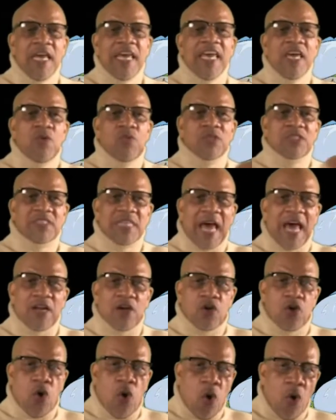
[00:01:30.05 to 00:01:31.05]
it was not a
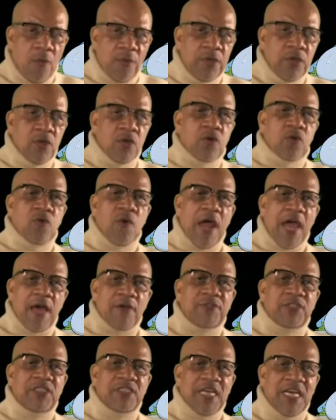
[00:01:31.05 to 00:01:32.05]

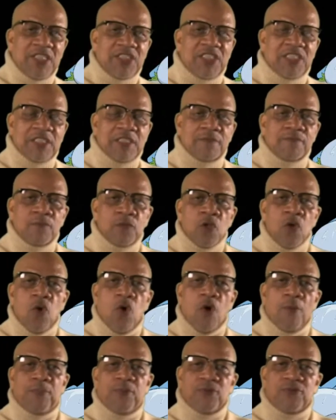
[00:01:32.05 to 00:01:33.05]
choreographed session
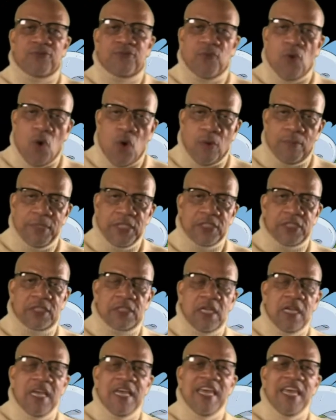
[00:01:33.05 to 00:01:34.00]
or performance.